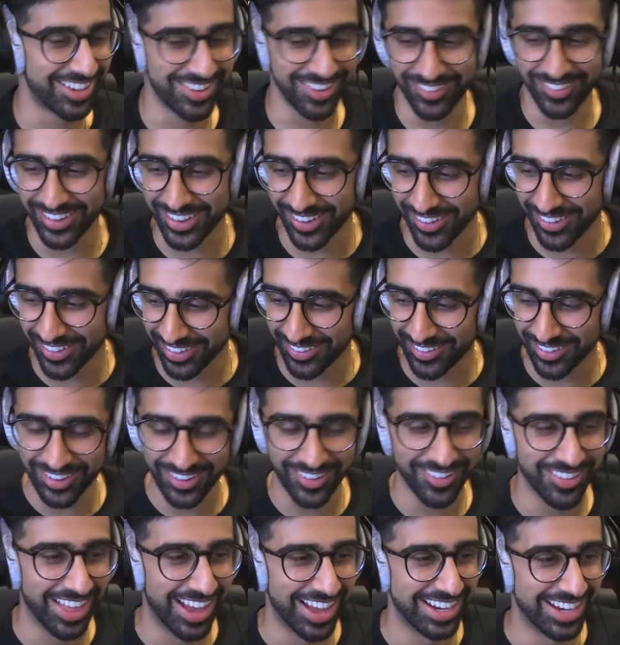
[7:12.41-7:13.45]
we'll, call, we'll
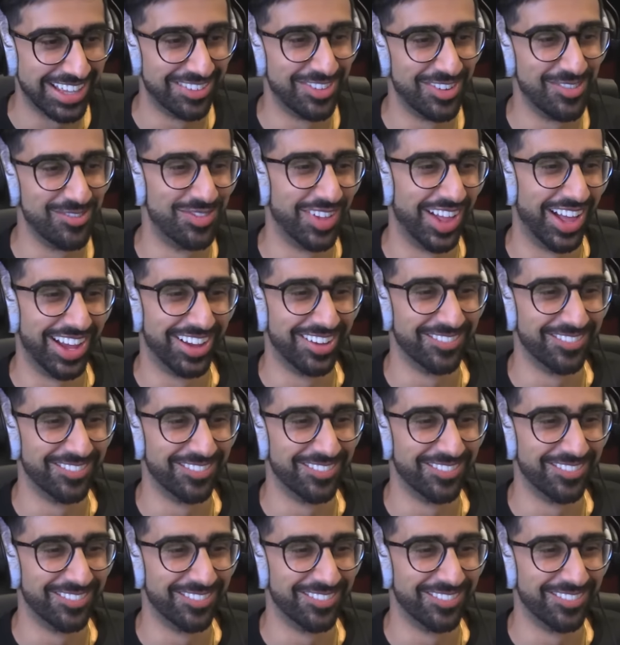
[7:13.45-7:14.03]
call that an even playing